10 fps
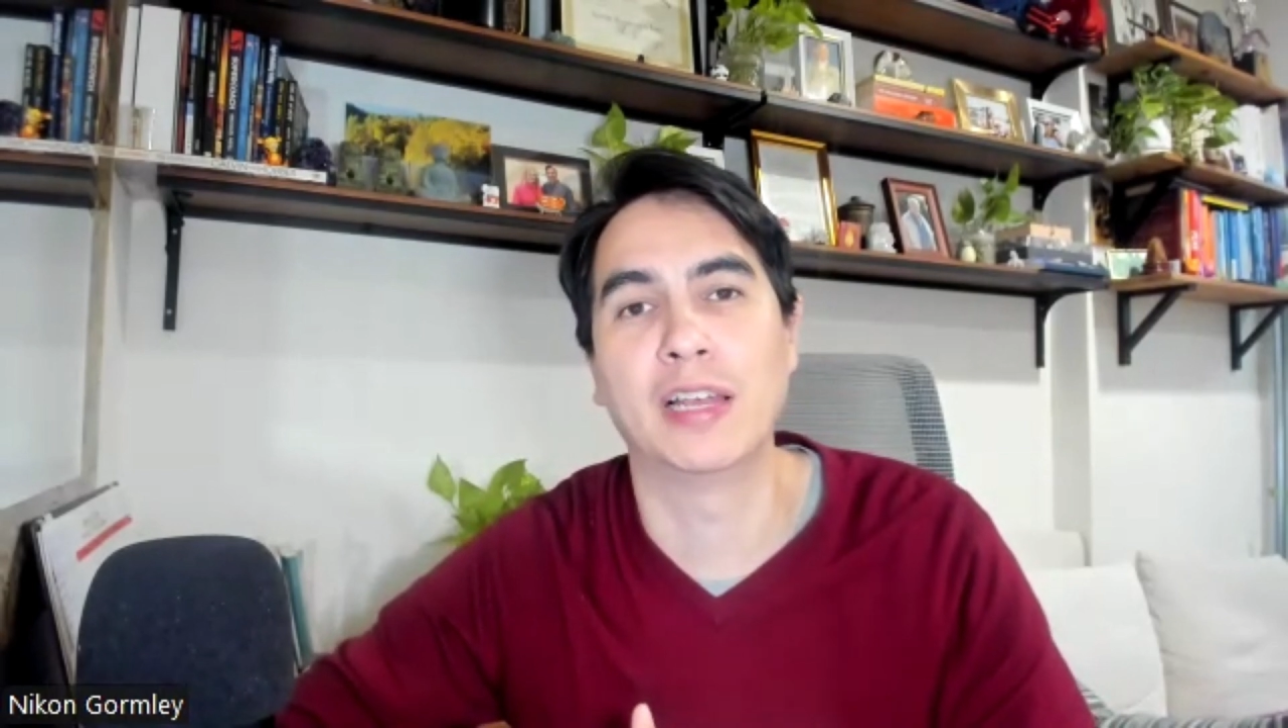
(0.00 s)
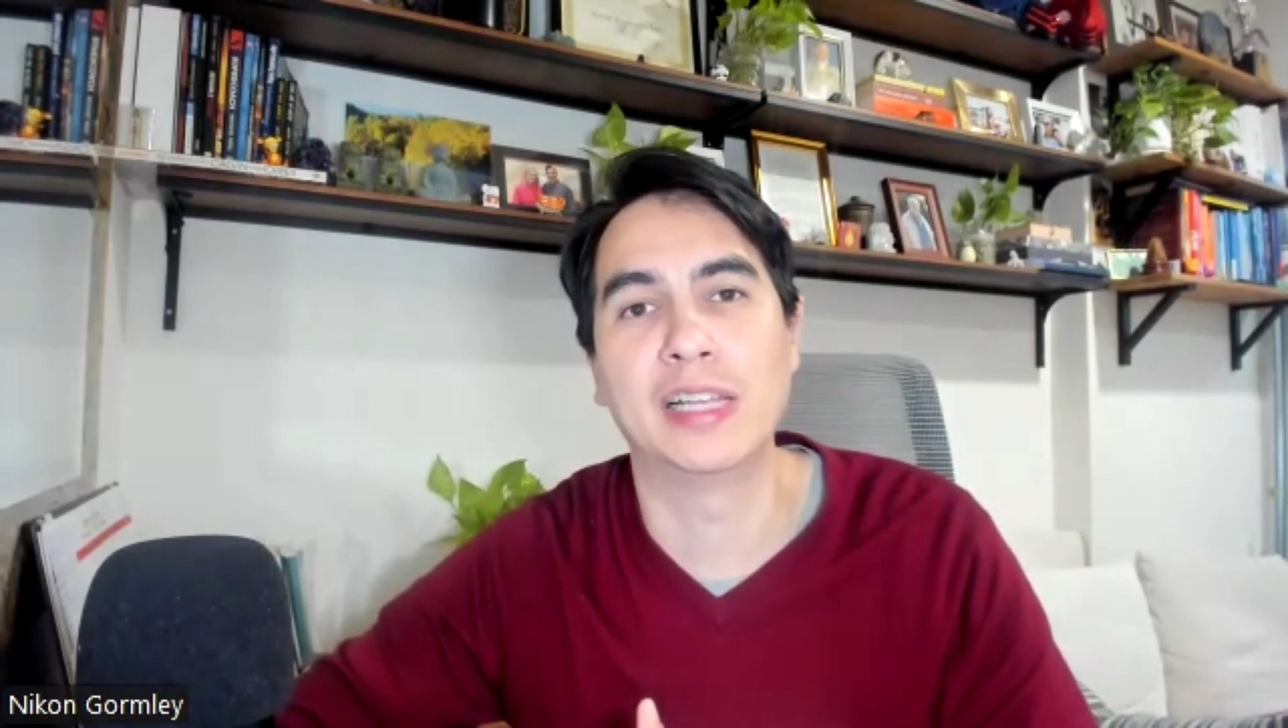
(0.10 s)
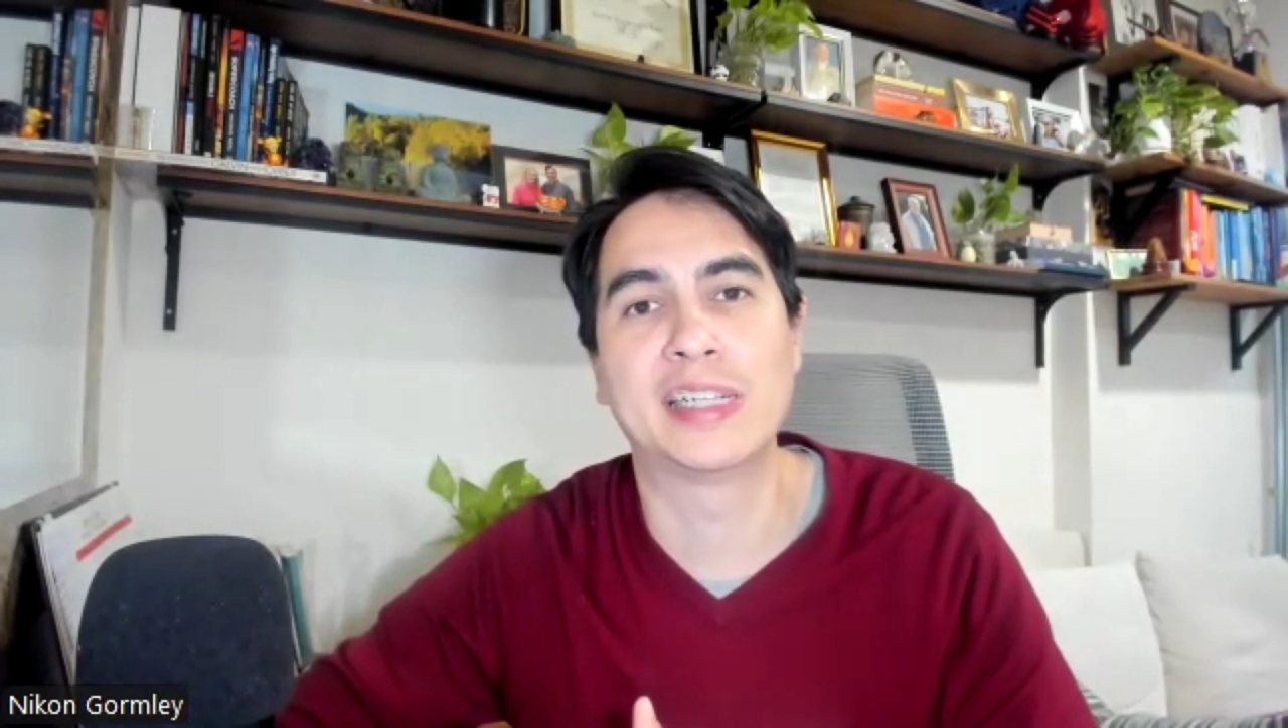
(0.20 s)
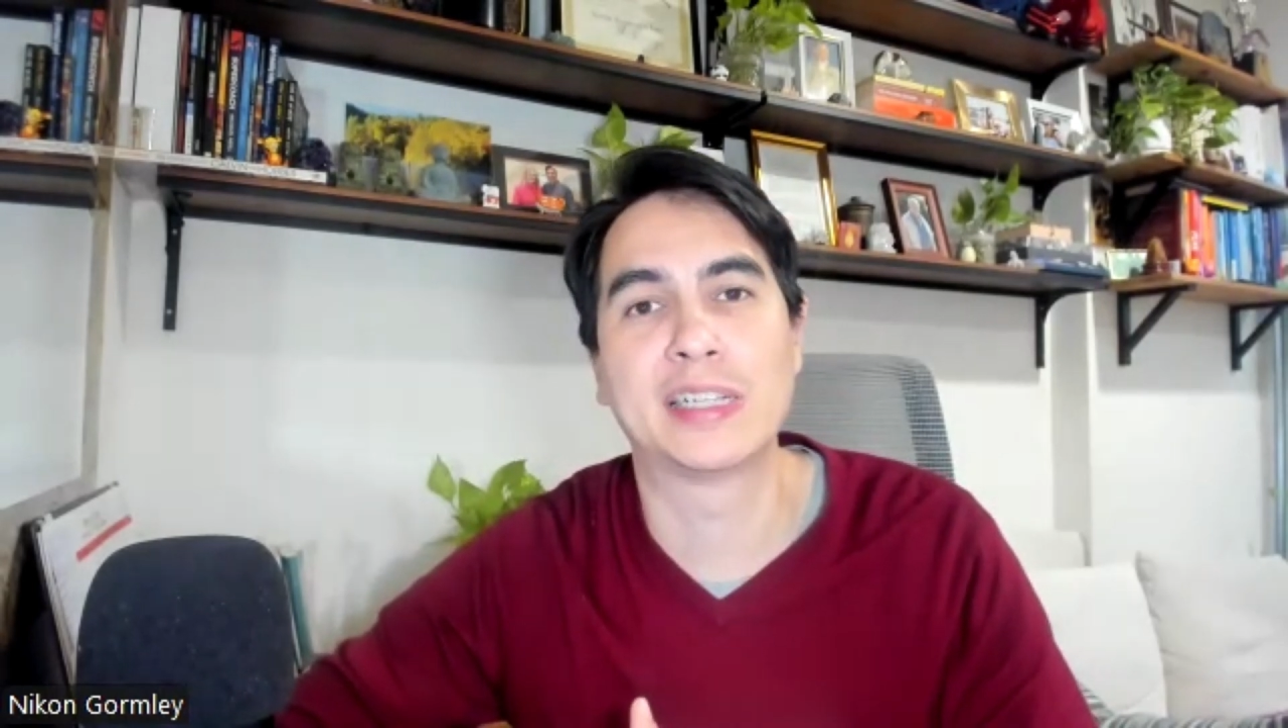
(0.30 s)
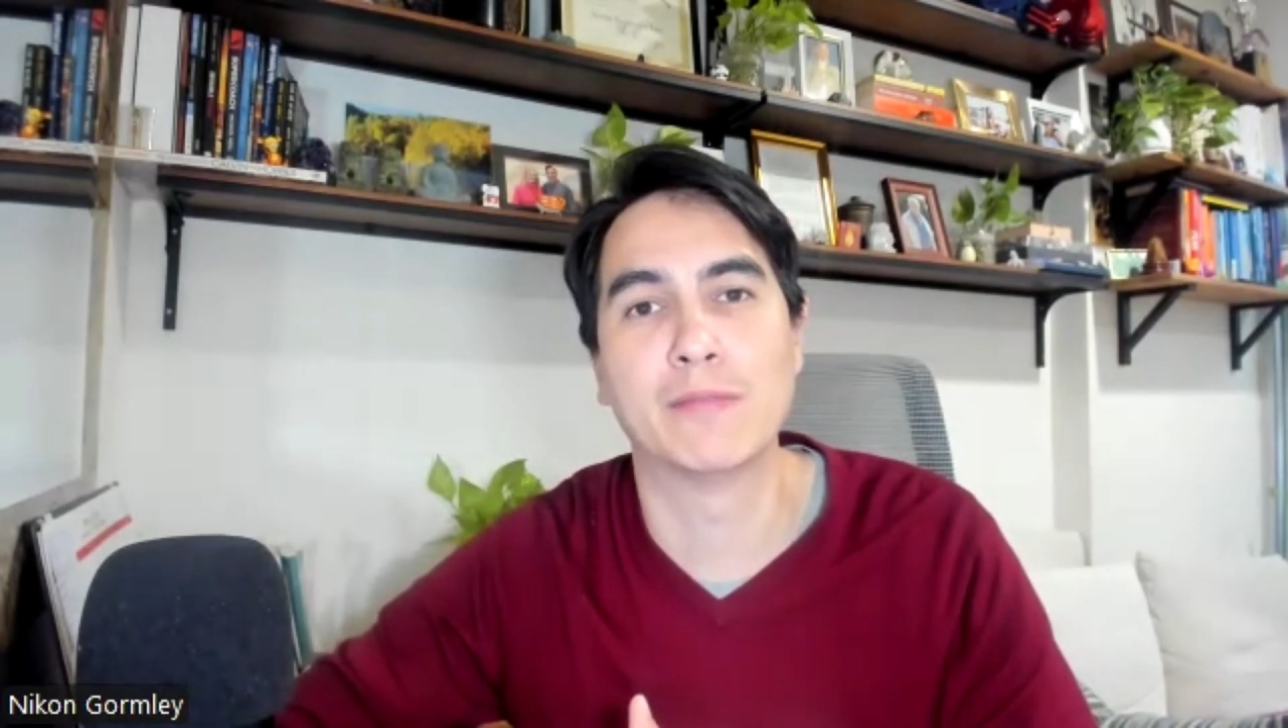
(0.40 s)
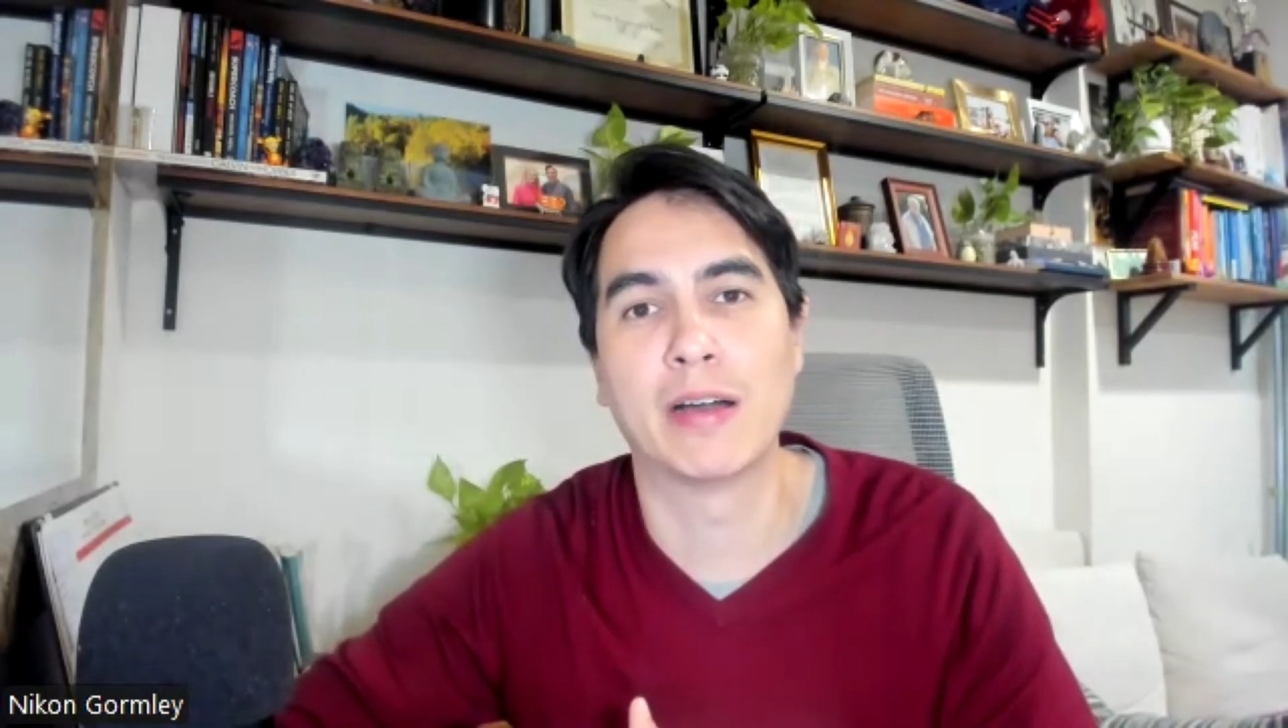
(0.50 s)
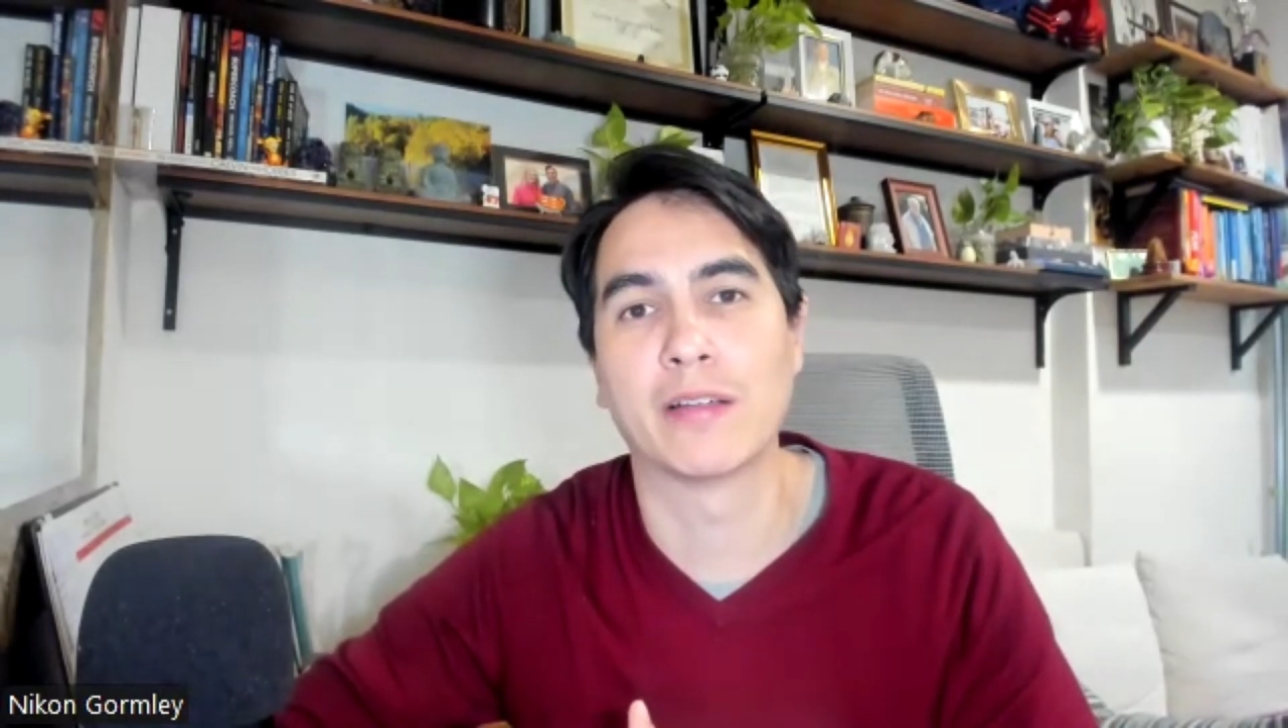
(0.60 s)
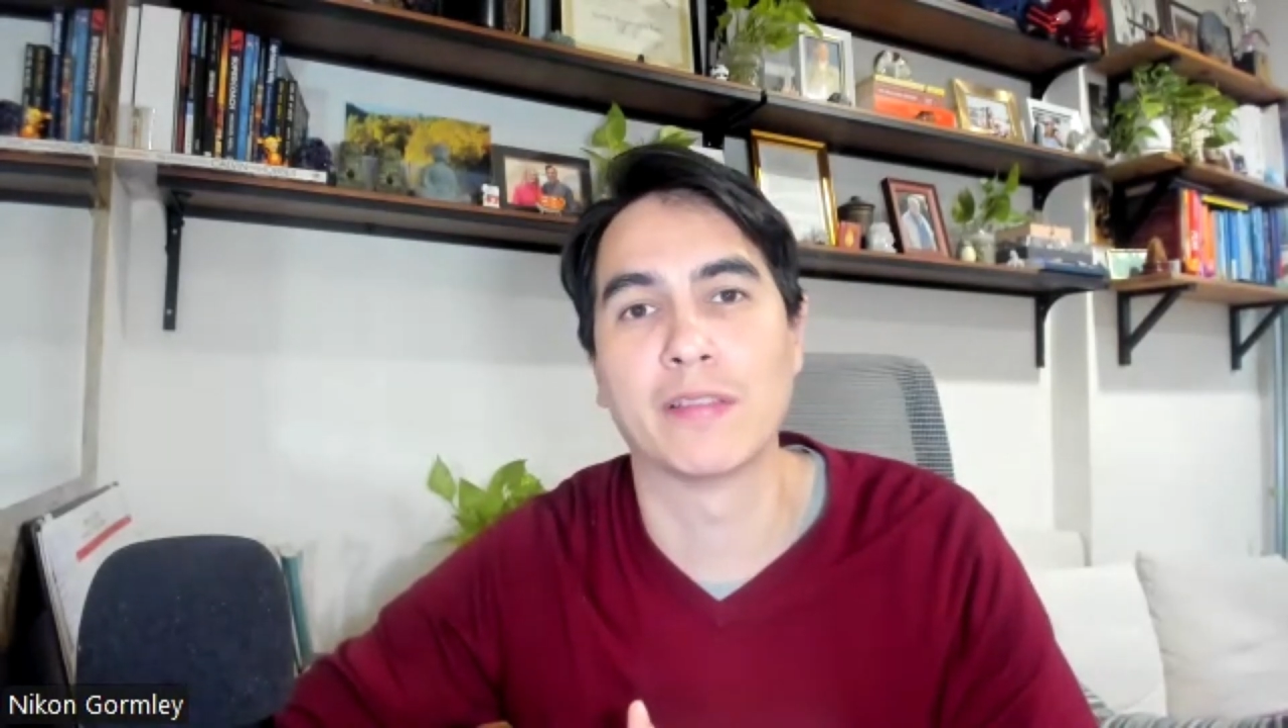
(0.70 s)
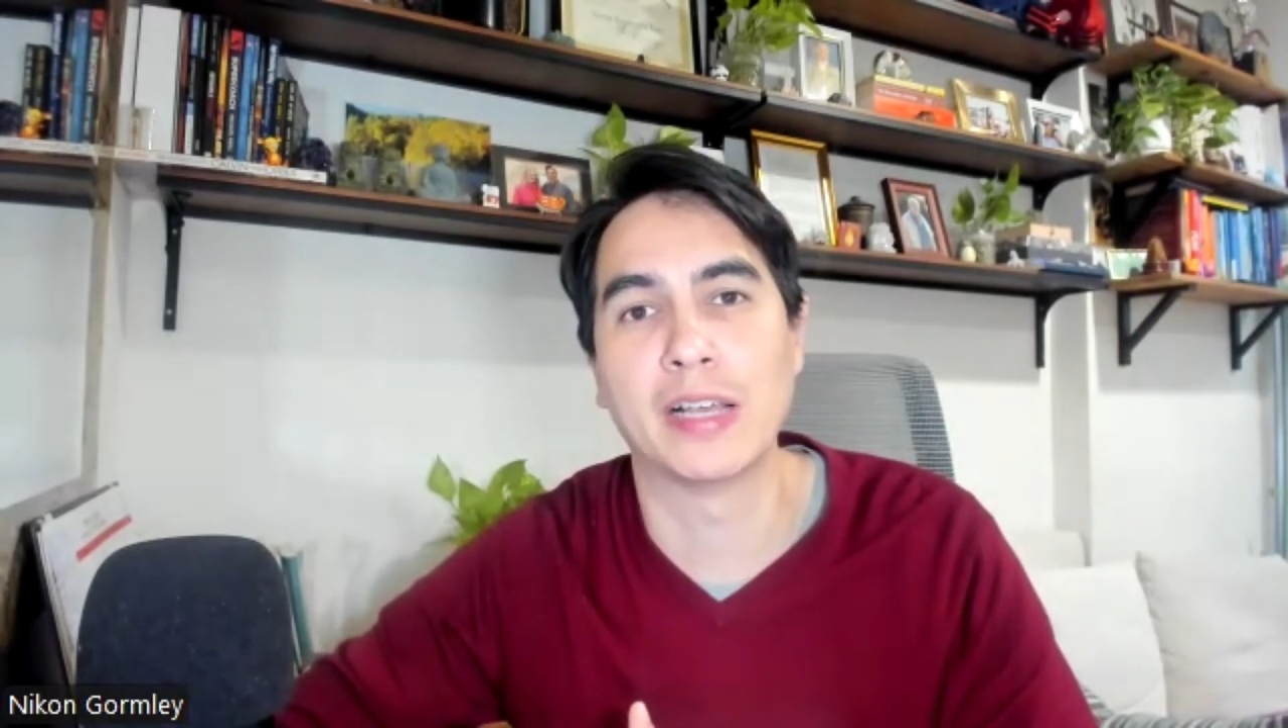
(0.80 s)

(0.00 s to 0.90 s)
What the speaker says: least amount of